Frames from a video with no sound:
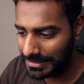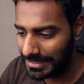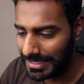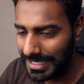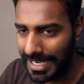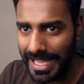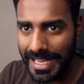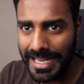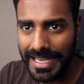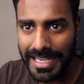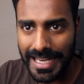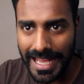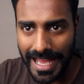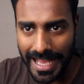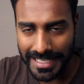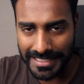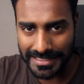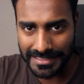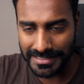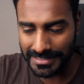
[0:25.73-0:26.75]
slide
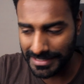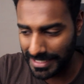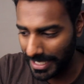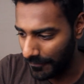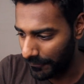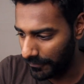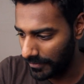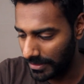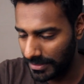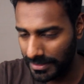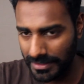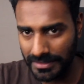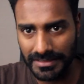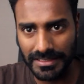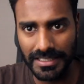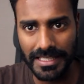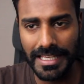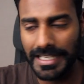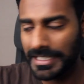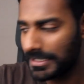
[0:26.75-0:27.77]
as
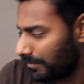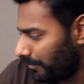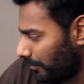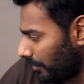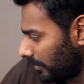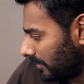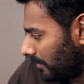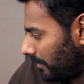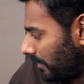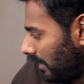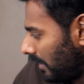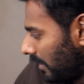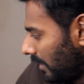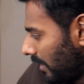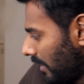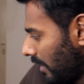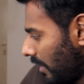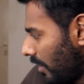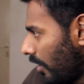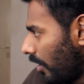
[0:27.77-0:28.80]
effortlessly as possible
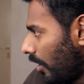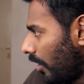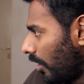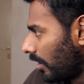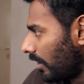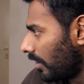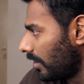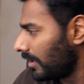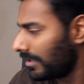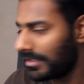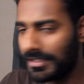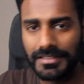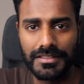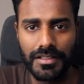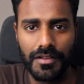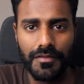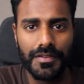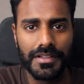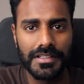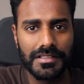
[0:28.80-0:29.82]
on the
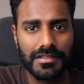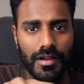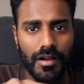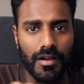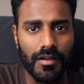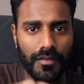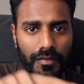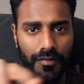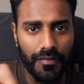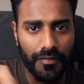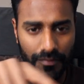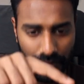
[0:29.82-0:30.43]
surface of